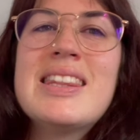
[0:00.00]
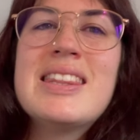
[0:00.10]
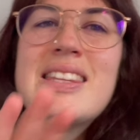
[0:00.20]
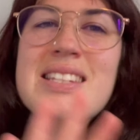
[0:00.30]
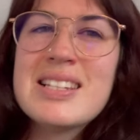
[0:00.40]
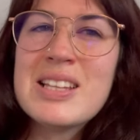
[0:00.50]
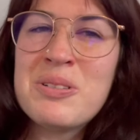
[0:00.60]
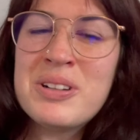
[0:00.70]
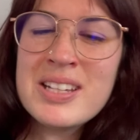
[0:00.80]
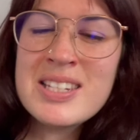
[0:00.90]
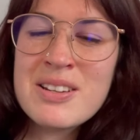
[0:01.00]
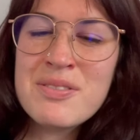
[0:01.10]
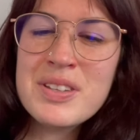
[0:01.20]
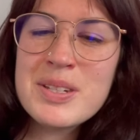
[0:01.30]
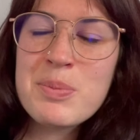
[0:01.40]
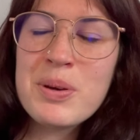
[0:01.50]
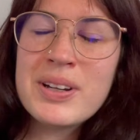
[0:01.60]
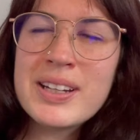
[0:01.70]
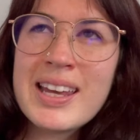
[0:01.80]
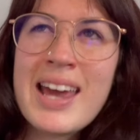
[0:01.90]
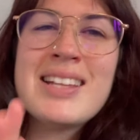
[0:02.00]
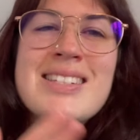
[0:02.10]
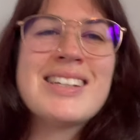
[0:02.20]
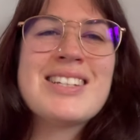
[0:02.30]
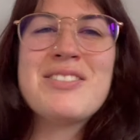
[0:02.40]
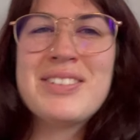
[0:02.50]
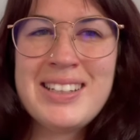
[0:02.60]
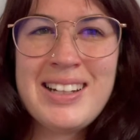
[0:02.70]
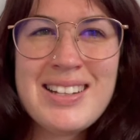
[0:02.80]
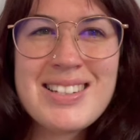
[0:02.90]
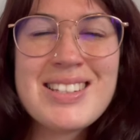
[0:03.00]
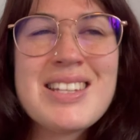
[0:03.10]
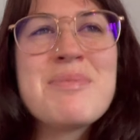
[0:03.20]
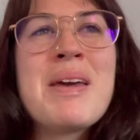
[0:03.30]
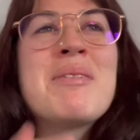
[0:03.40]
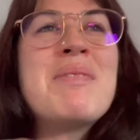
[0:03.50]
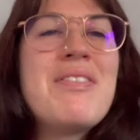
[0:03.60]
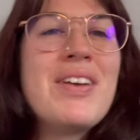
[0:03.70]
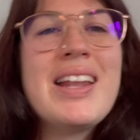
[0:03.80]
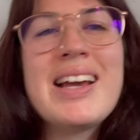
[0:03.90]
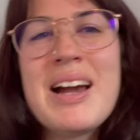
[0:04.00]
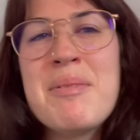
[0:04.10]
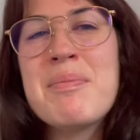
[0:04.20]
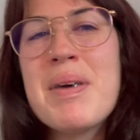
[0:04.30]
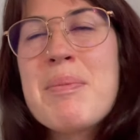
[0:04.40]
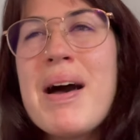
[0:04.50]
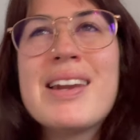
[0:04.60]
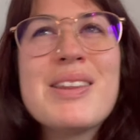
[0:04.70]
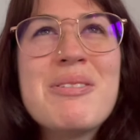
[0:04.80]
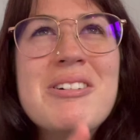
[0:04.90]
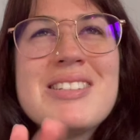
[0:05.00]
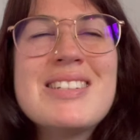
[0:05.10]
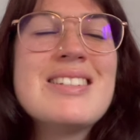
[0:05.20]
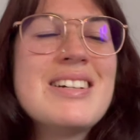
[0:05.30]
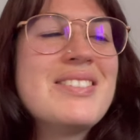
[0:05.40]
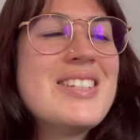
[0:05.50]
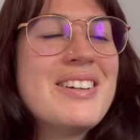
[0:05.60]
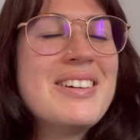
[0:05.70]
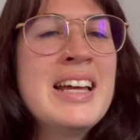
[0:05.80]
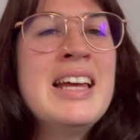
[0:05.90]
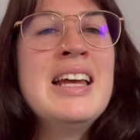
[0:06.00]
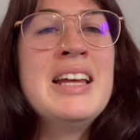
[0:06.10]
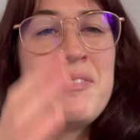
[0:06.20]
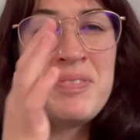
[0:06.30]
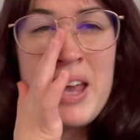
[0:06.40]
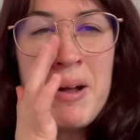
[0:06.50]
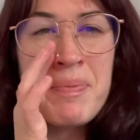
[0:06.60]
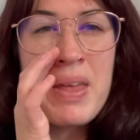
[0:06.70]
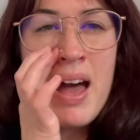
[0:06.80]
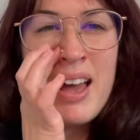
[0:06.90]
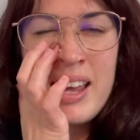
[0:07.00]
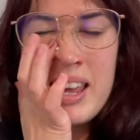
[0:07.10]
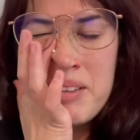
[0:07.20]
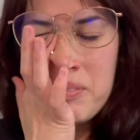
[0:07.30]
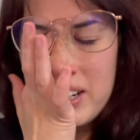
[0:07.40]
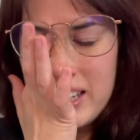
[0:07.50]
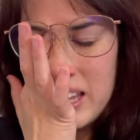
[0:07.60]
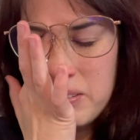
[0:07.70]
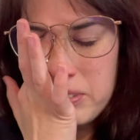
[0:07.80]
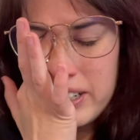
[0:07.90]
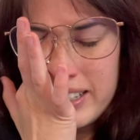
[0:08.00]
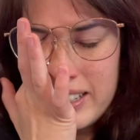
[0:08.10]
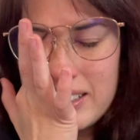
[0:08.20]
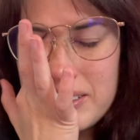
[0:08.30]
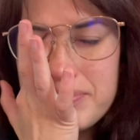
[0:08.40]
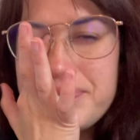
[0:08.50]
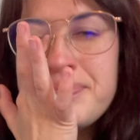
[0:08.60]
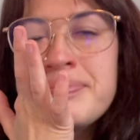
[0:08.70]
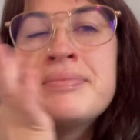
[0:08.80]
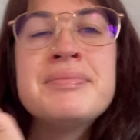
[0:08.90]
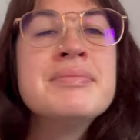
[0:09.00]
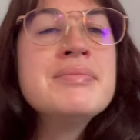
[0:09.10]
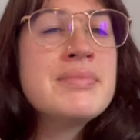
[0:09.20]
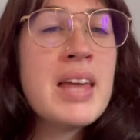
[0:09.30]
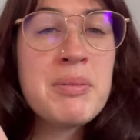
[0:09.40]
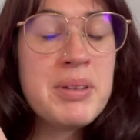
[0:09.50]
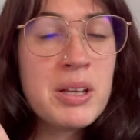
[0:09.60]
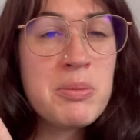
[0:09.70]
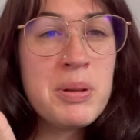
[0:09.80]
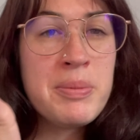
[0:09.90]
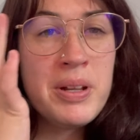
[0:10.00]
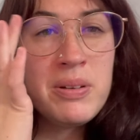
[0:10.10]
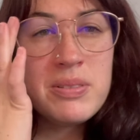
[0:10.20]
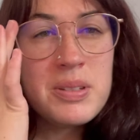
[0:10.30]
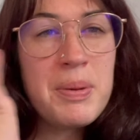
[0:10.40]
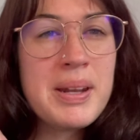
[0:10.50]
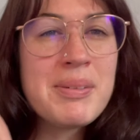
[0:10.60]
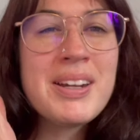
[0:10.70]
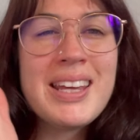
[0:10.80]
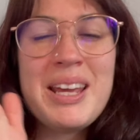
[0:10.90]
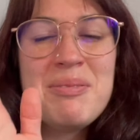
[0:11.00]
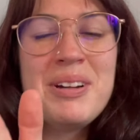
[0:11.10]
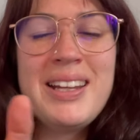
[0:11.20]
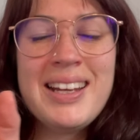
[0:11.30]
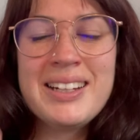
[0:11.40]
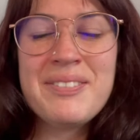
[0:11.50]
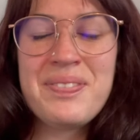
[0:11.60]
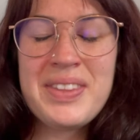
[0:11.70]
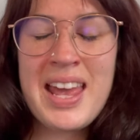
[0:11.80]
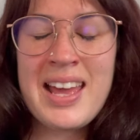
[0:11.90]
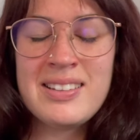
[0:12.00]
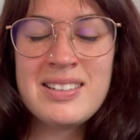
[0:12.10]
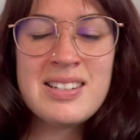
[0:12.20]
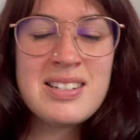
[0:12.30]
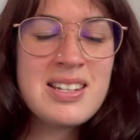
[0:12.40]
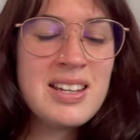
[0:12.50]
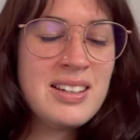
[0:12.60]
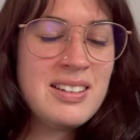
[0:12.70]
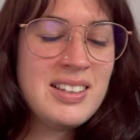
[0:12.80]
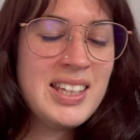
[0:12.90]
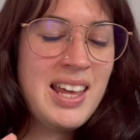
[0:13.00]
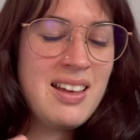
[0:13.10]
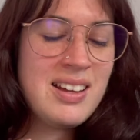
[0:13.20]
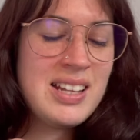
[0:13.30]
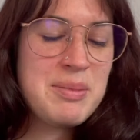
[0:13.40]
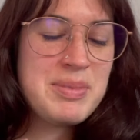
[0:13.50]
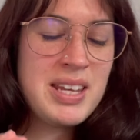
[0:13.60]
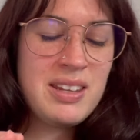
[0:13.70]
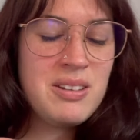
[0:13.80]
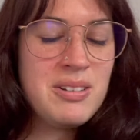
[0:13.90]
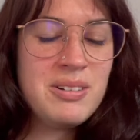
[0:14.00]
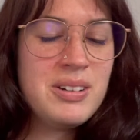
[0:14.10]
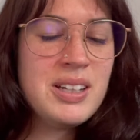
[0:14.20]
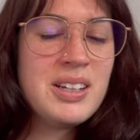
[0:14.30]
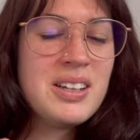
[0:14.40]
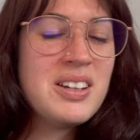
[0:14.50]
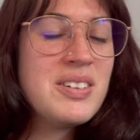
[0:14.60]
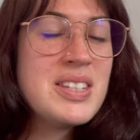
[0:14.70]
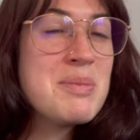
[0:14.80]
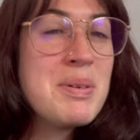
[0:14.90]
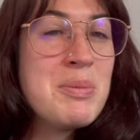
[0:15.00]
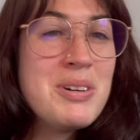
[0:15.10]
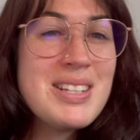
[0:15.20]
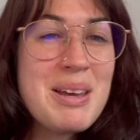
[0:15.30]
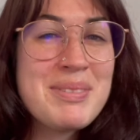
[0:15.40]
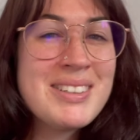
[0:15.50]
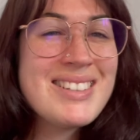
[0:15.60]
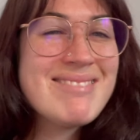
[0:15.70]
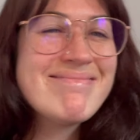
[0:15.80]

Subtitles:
the slowness of this book, and it's actually really nice because it's making me feel like I'm a part of the world and stuff. So yeah, I am gonna keep reading. I'm gonna go blow my nose, but I'm gonna keep reading, and yeah, I'll update you if something more has happened.